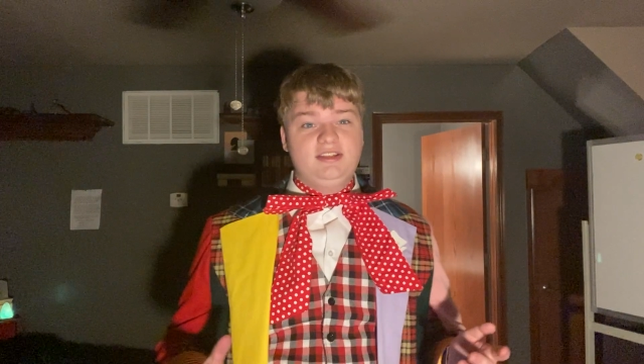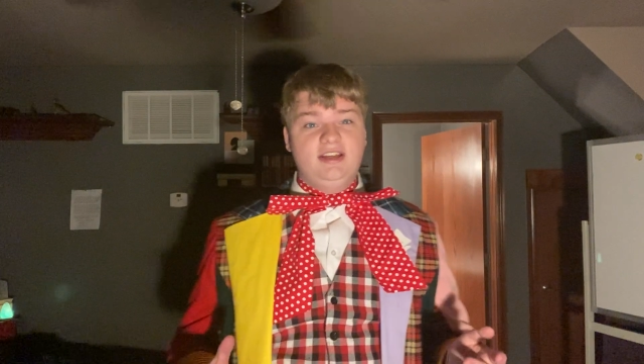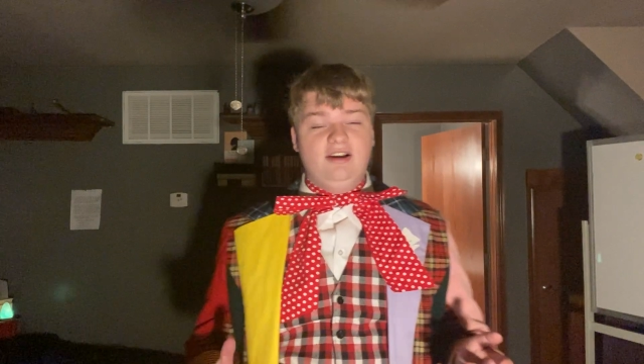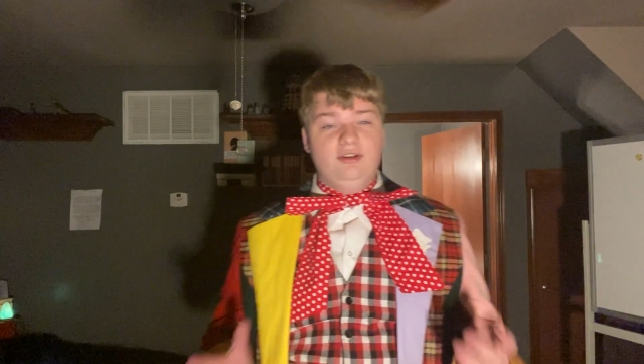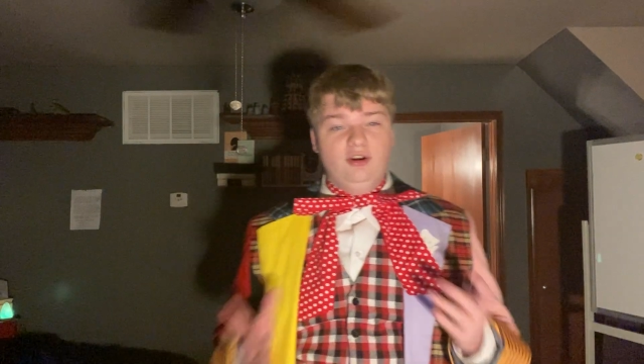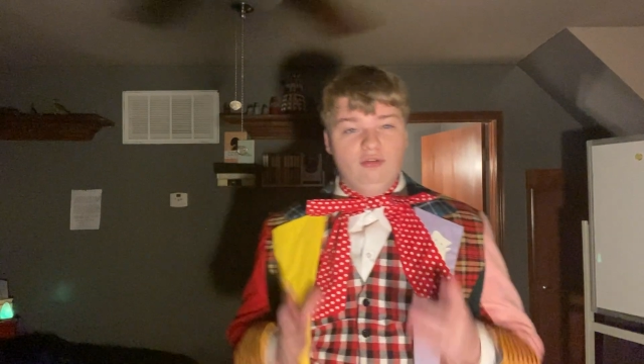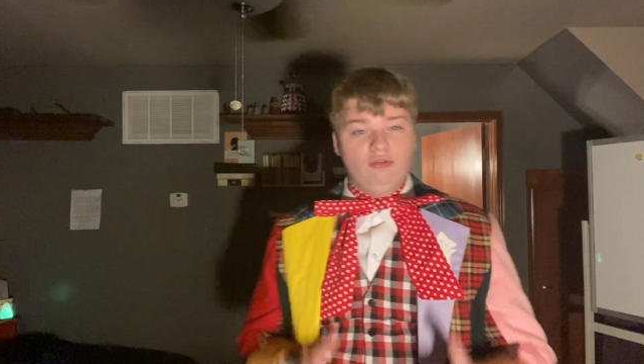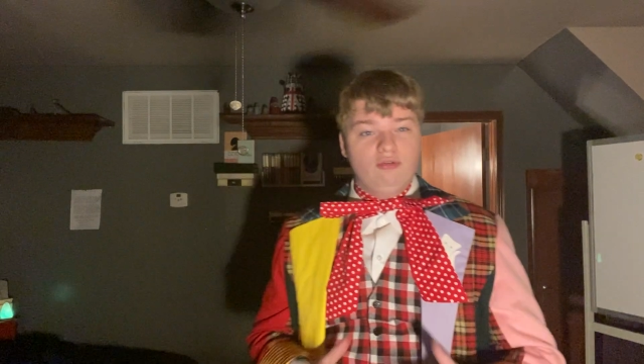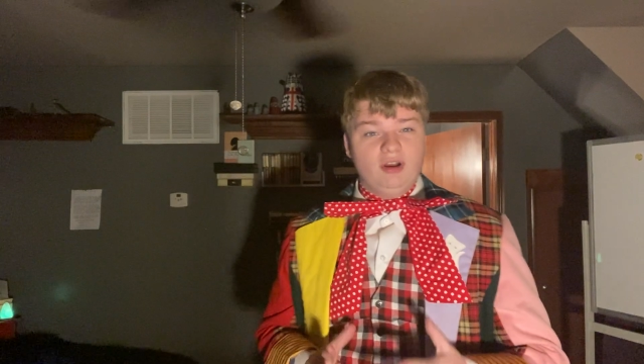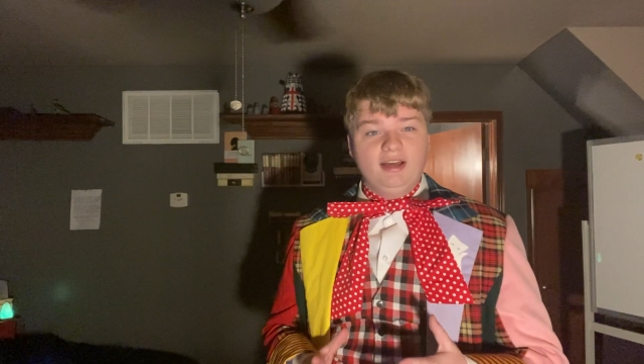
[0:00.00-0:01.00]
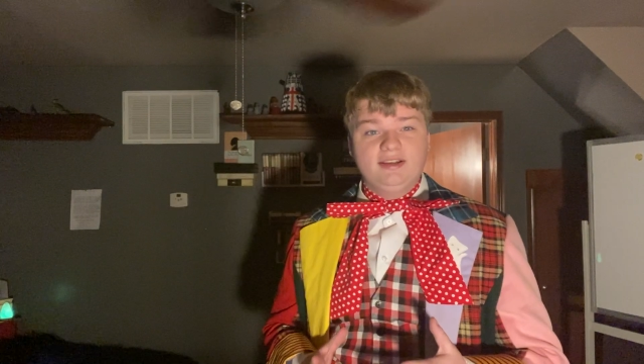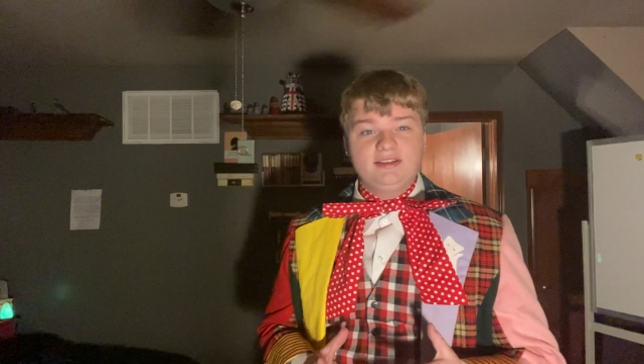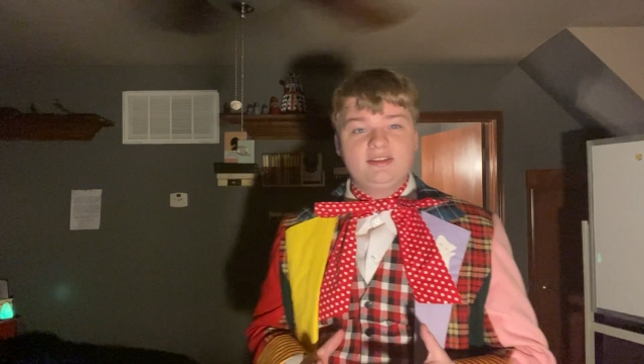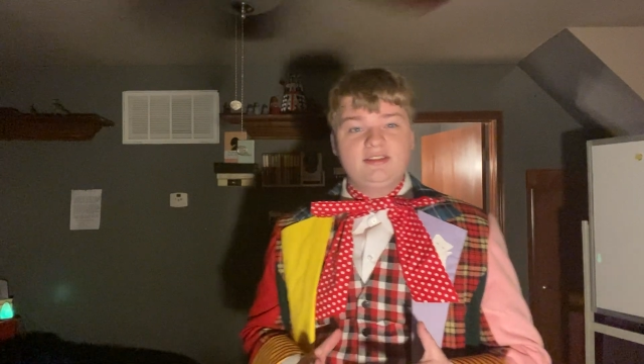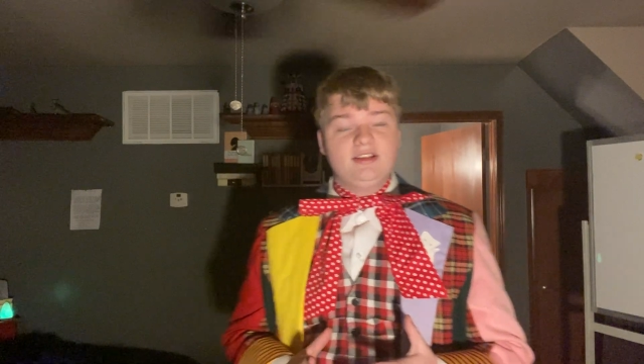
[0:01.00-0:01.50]
down
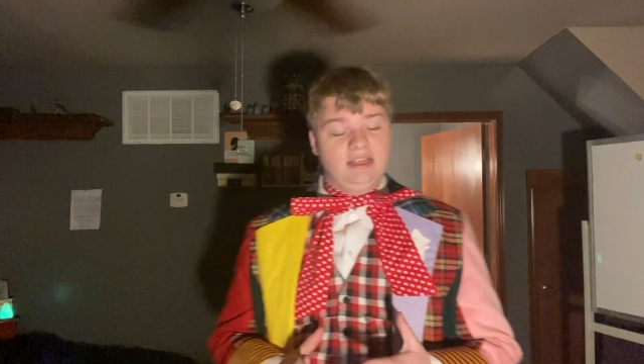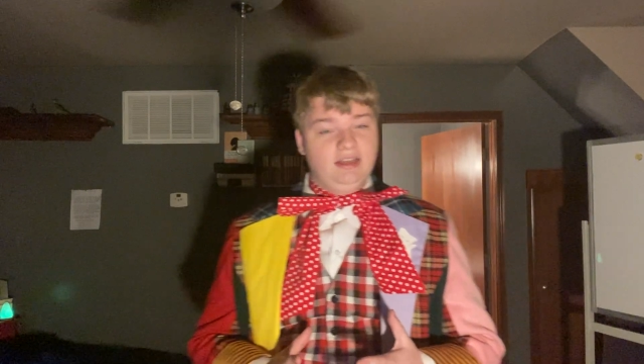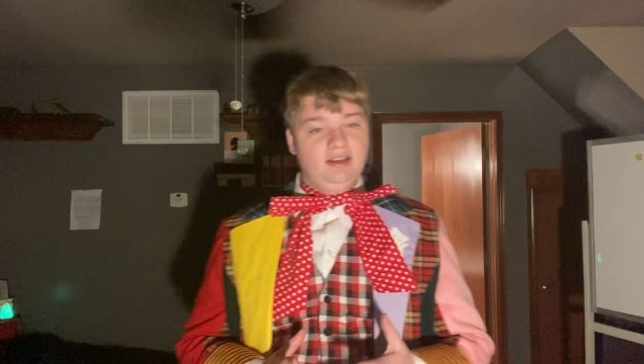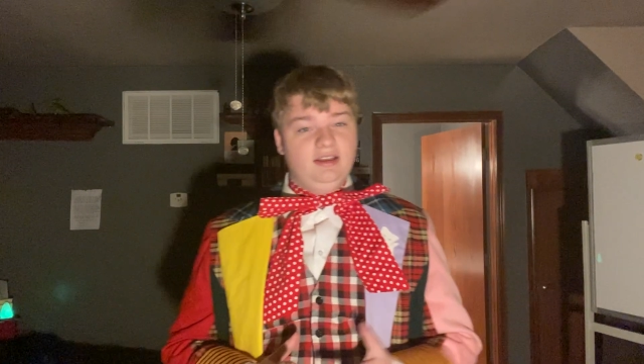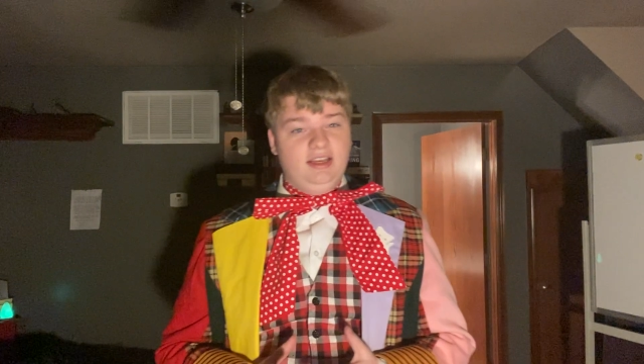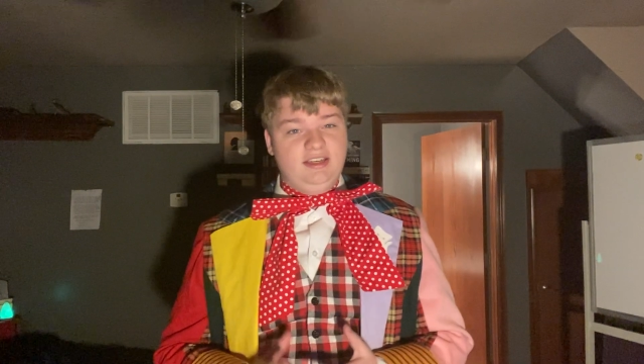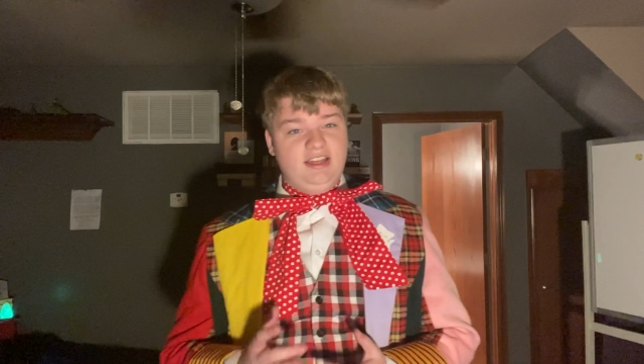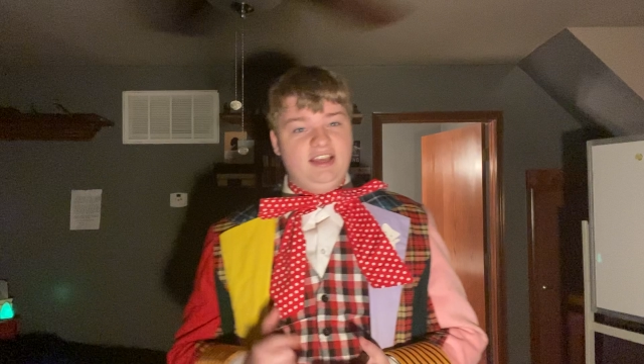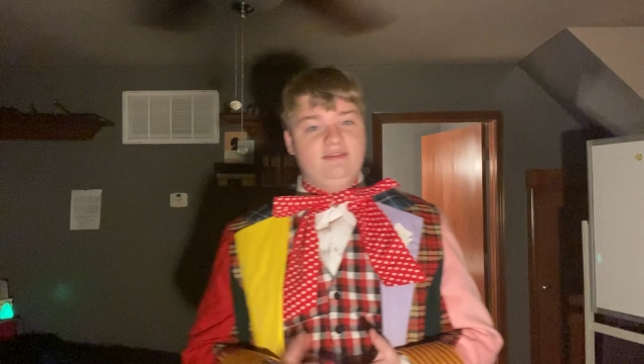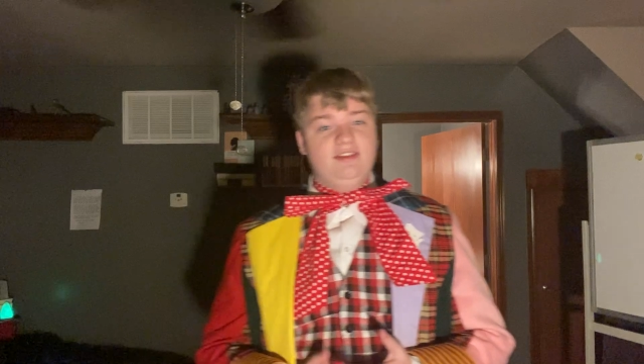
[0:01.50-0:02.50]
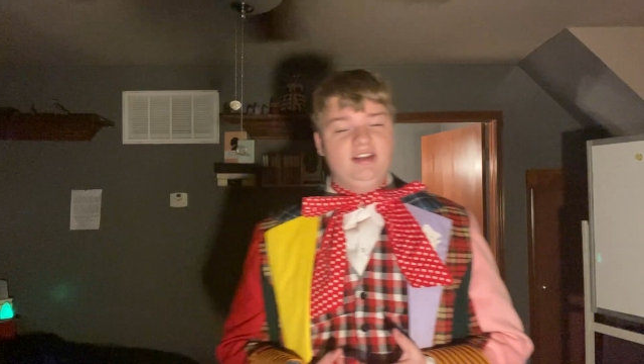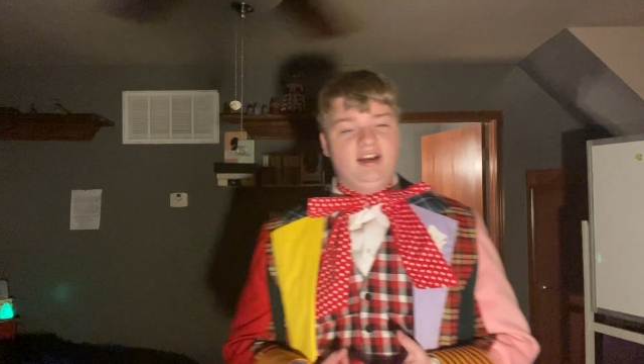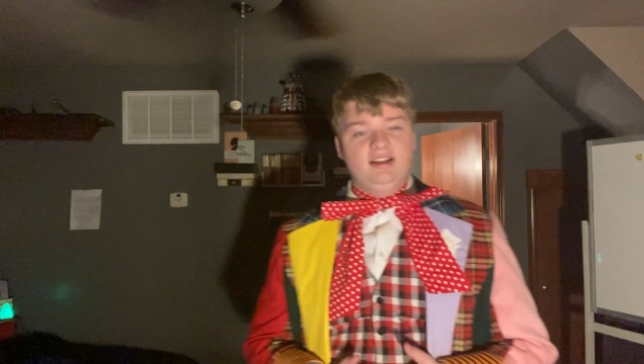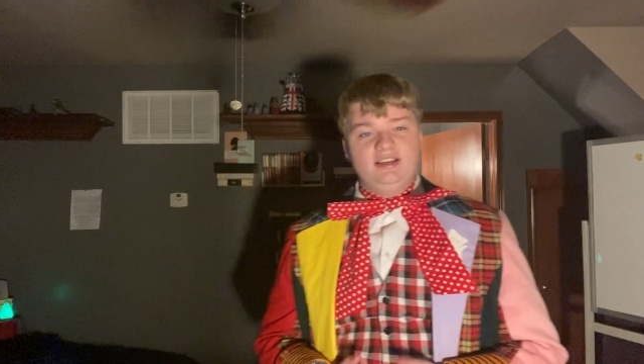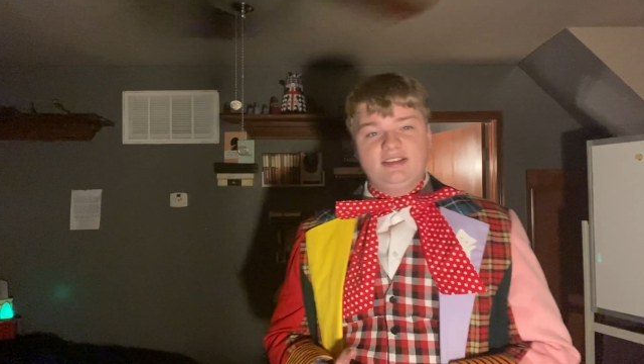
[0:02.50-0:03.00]
Ogrons in Day of the
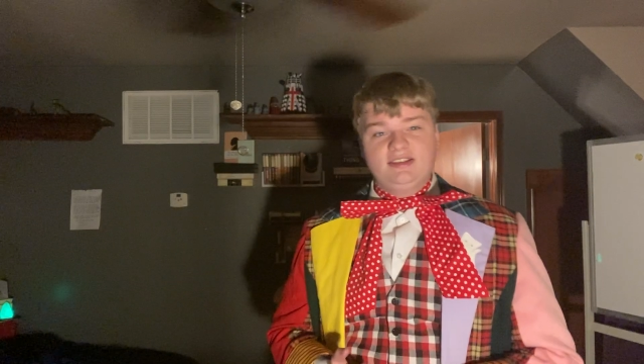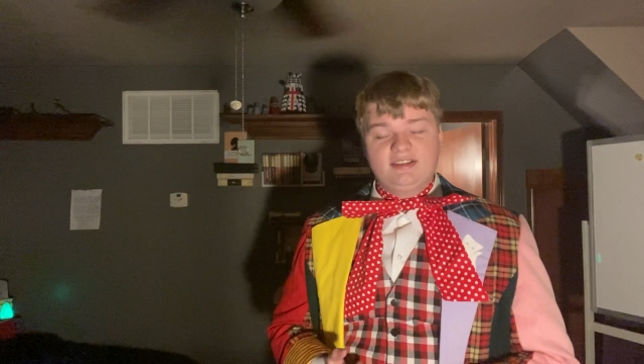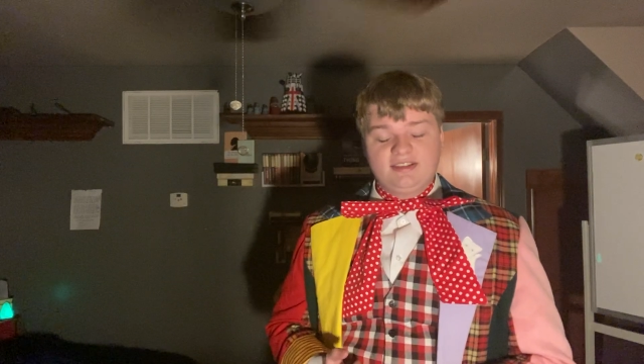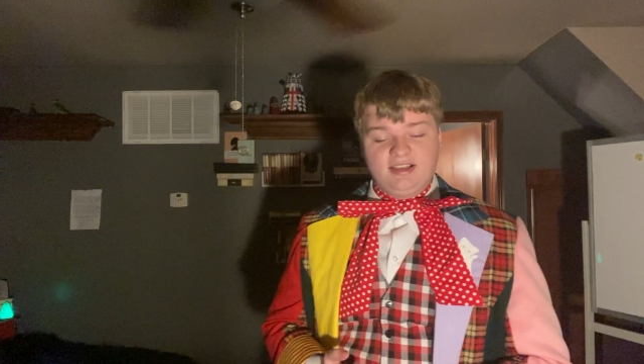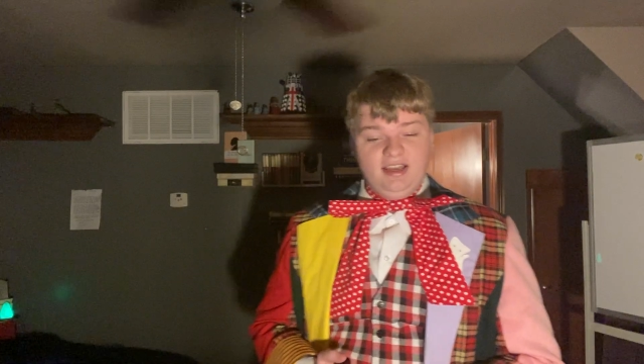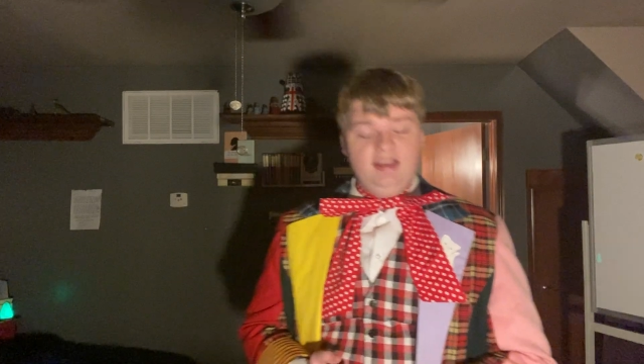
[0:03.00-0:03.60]
Daleks.